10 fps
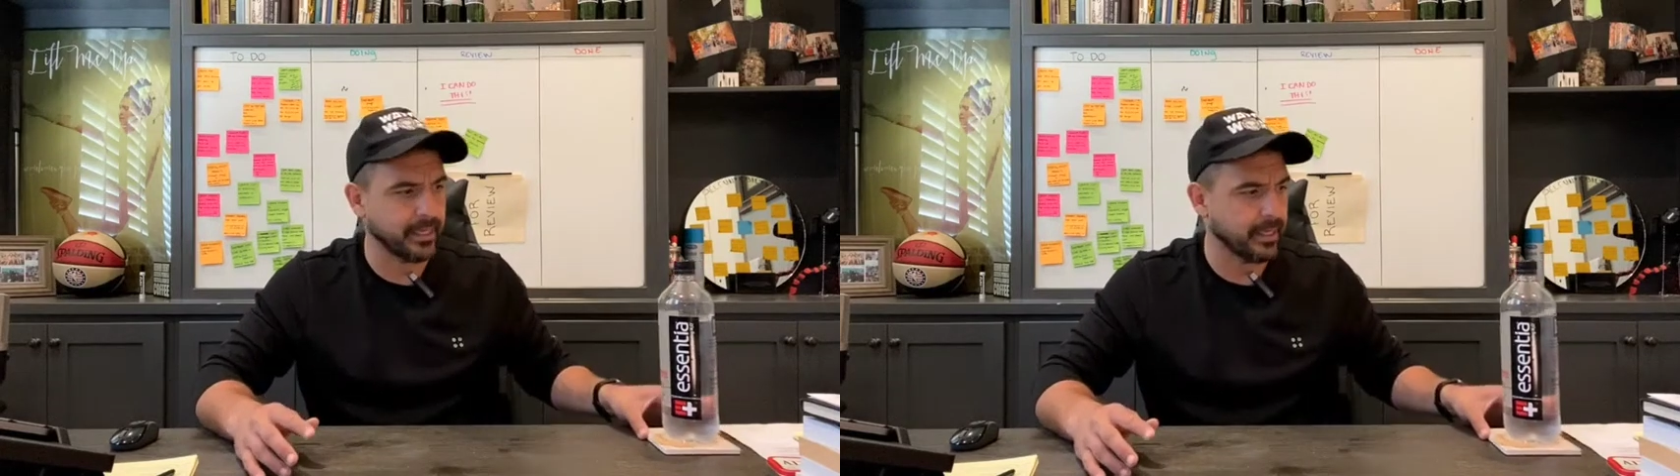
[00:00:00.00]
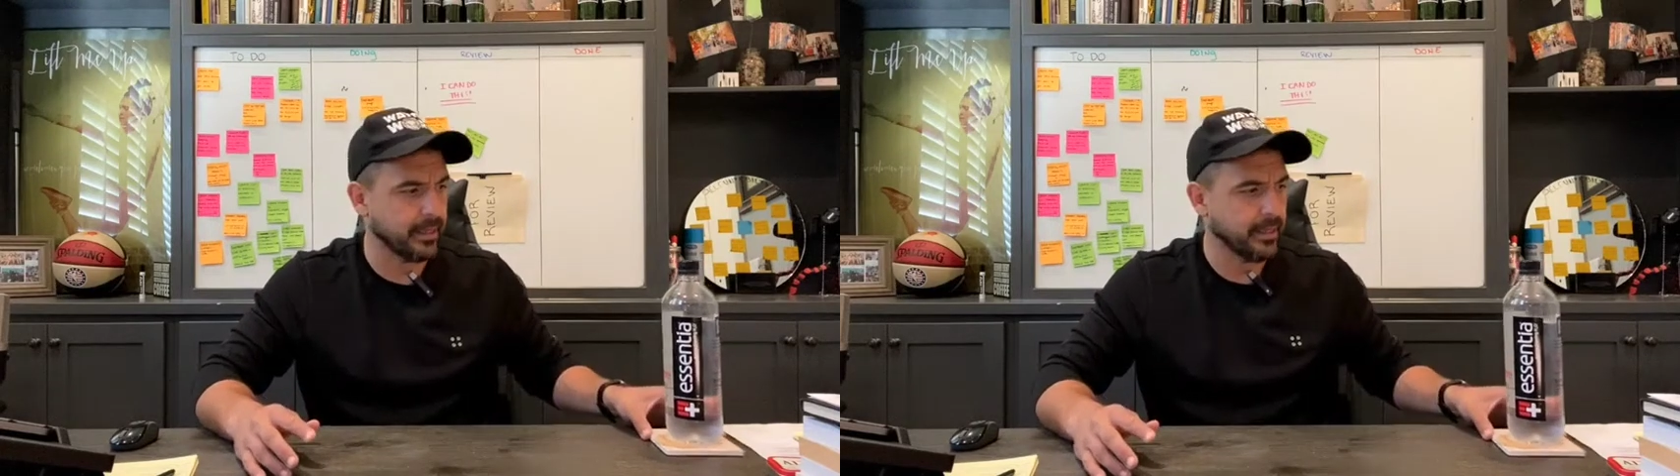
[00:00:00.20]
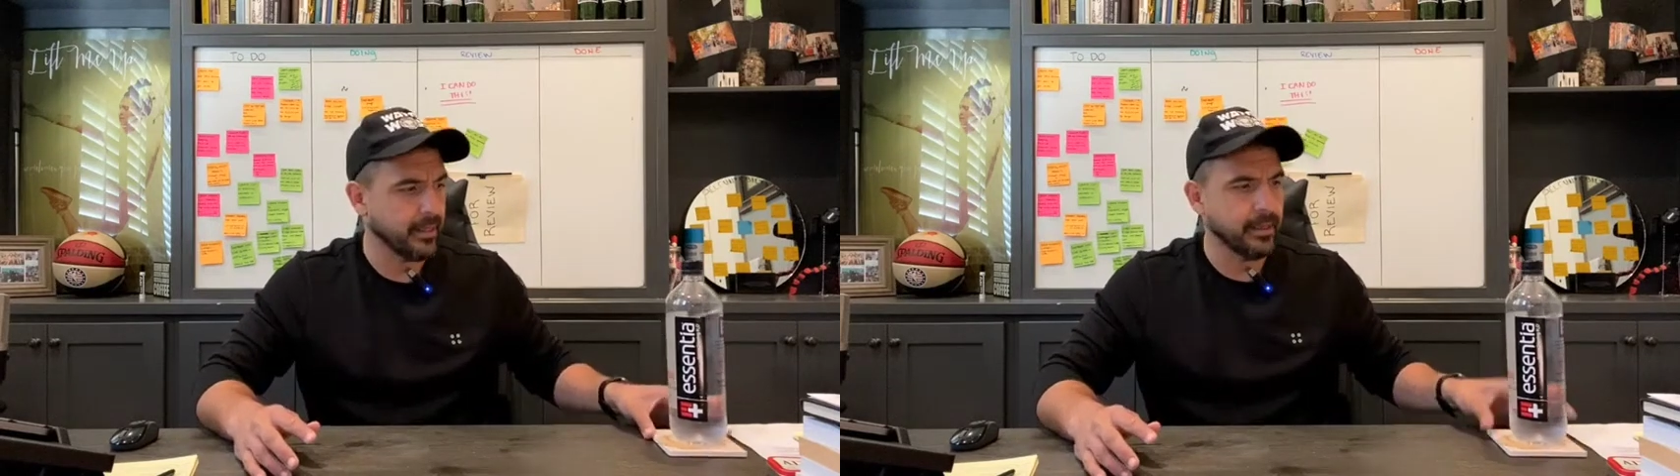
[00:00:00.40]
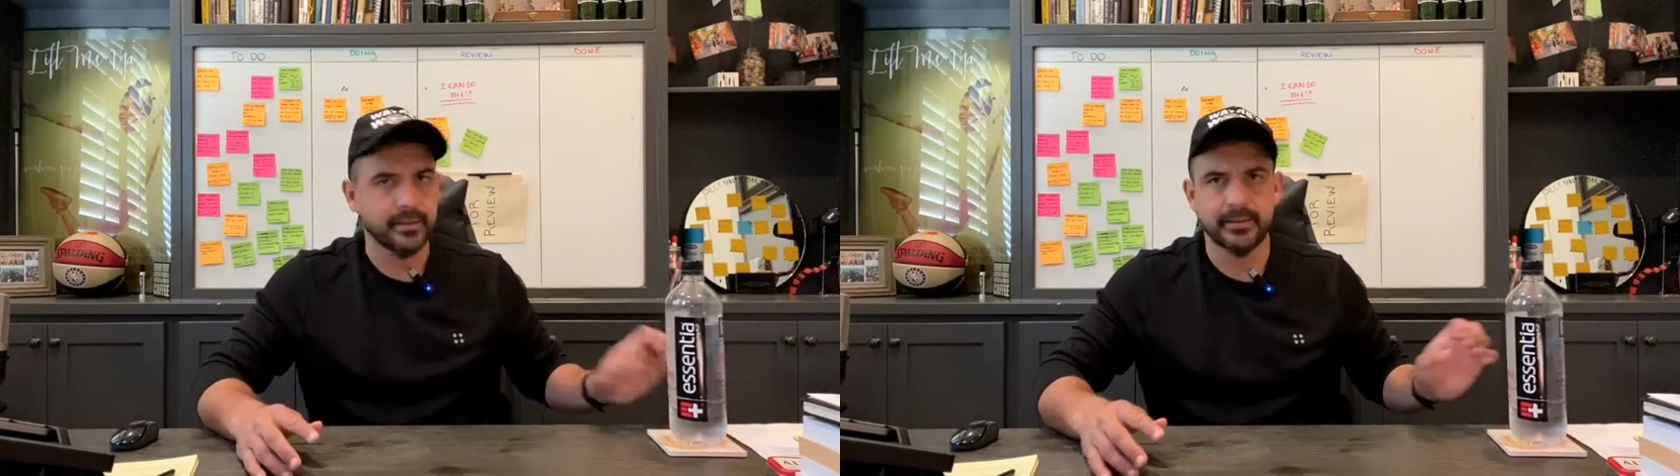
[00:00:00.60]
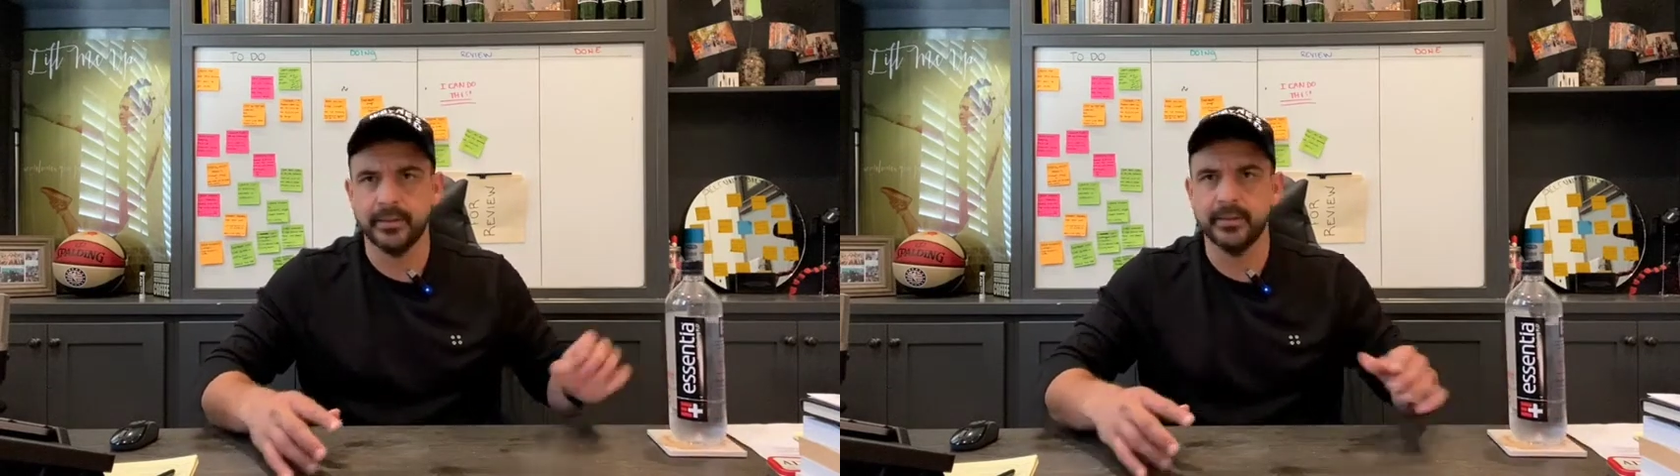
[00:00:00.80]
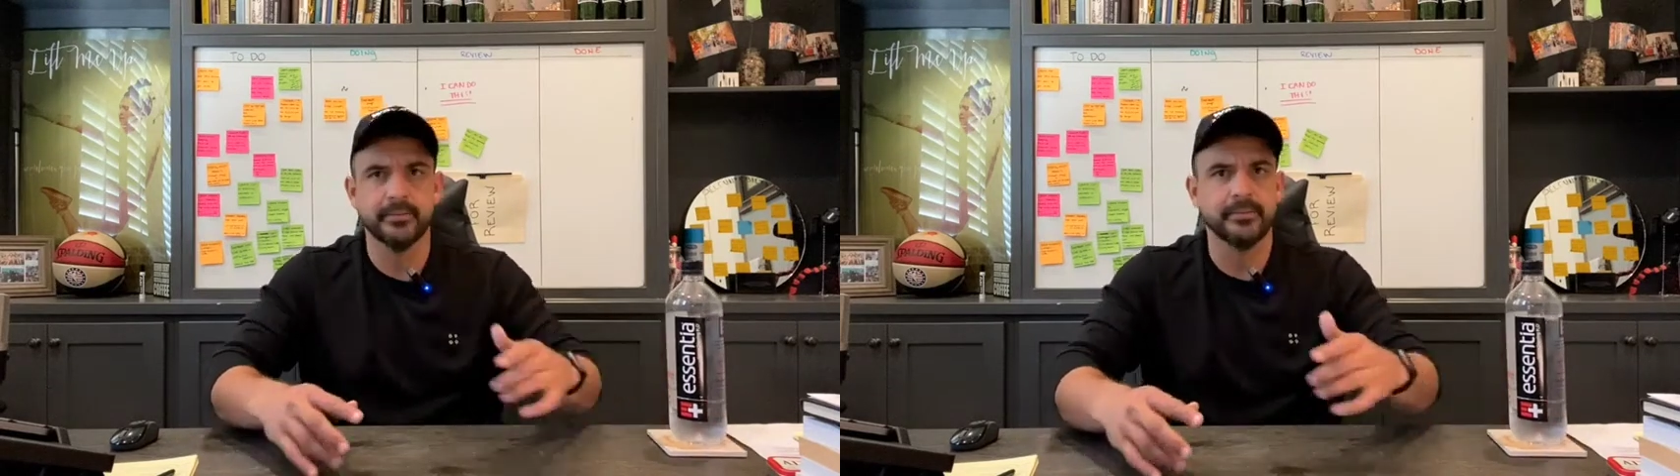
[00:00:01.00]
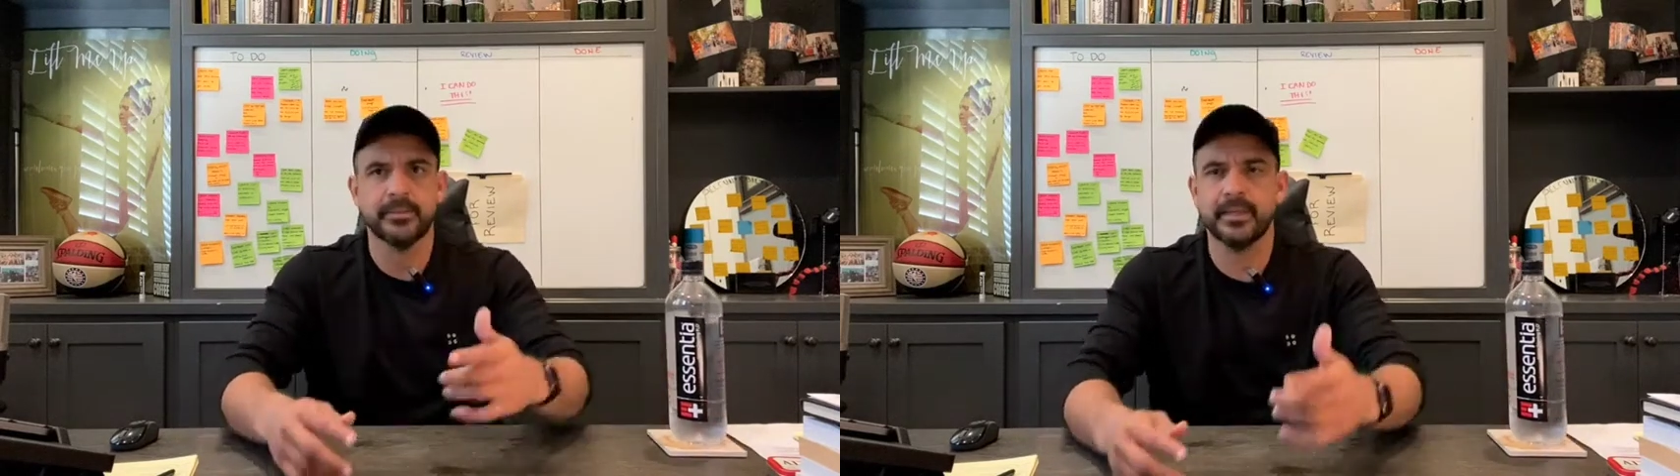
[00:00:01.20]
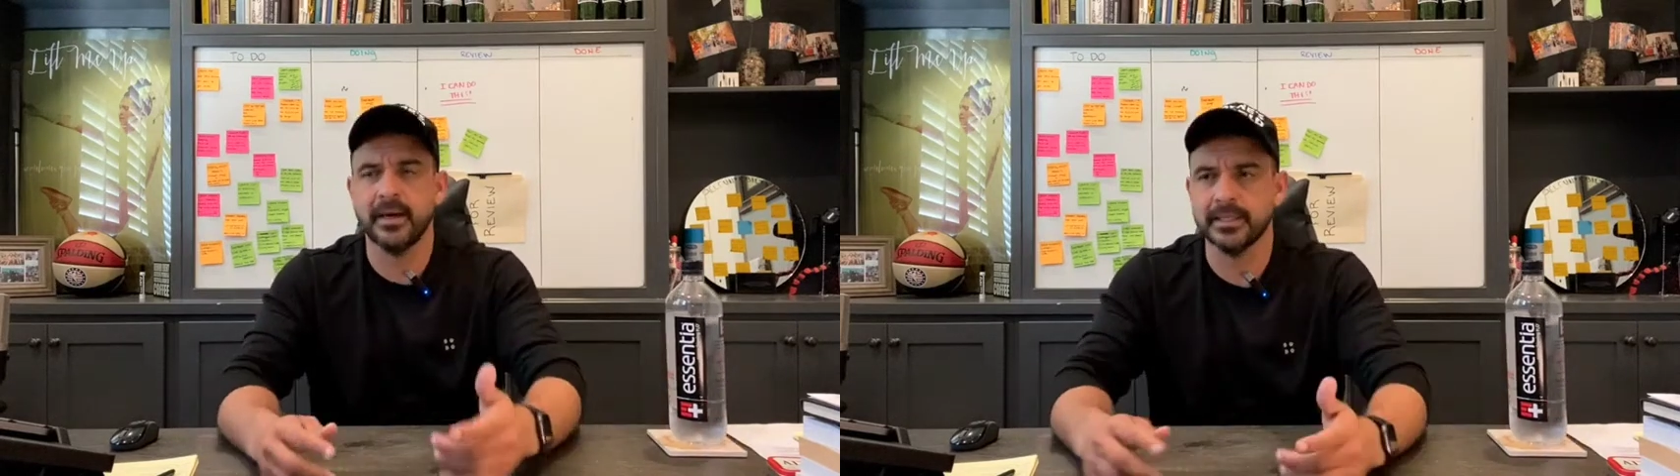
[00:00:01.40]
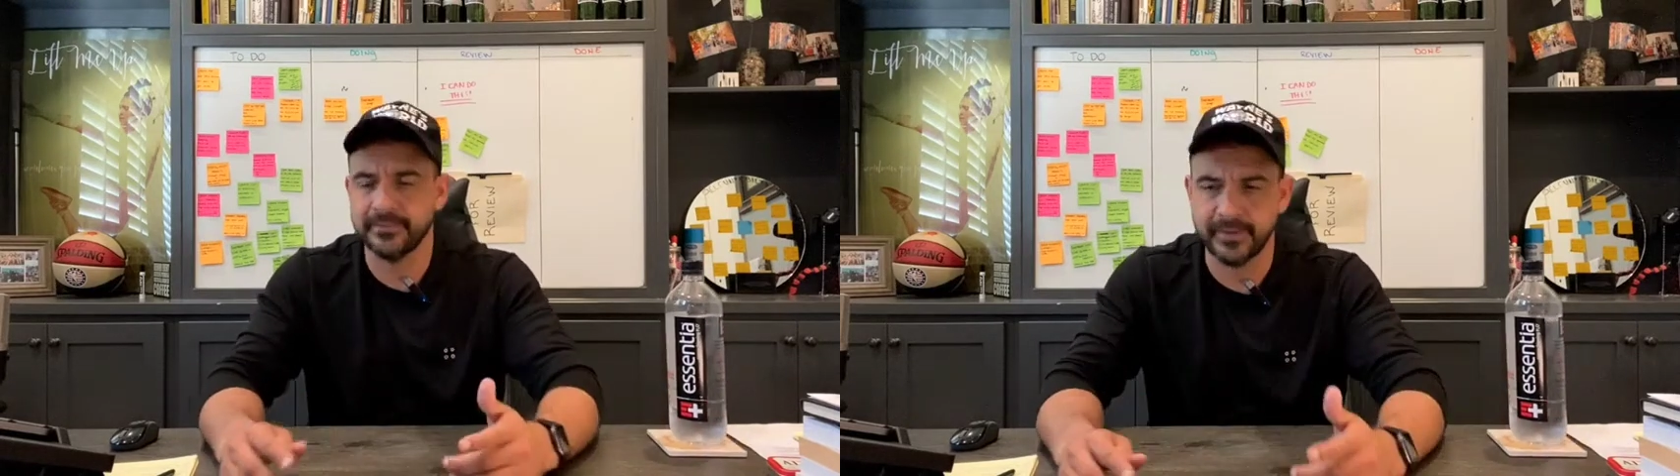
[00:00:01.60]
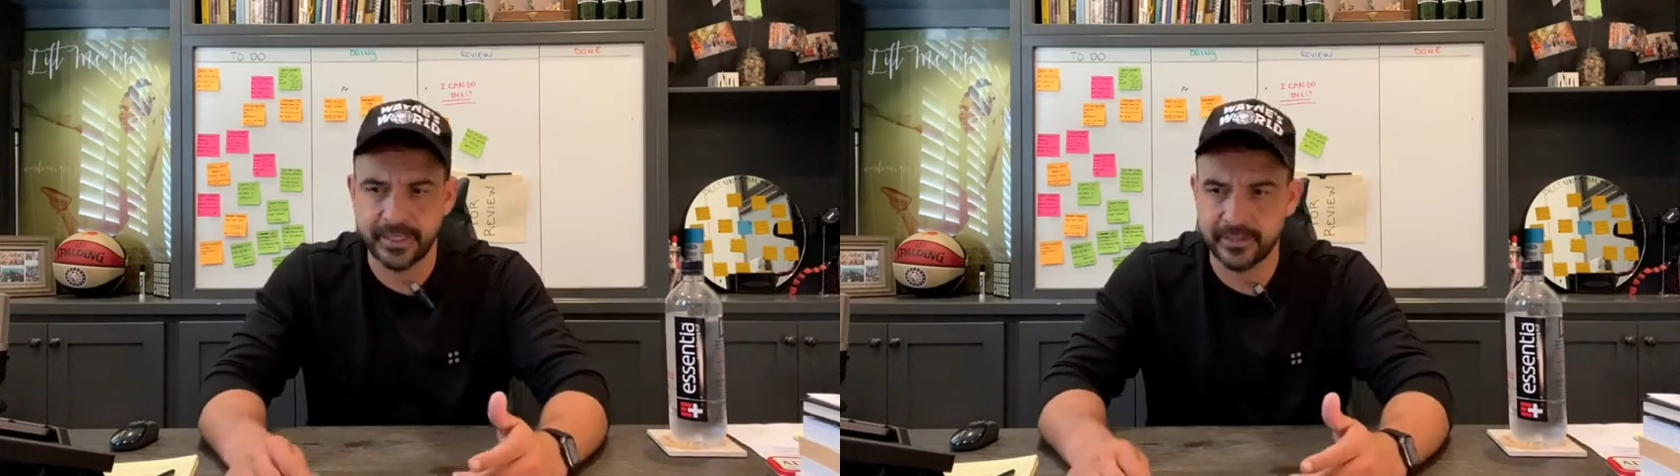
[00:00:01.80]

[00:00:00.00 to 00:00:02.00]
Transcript: to cause fights,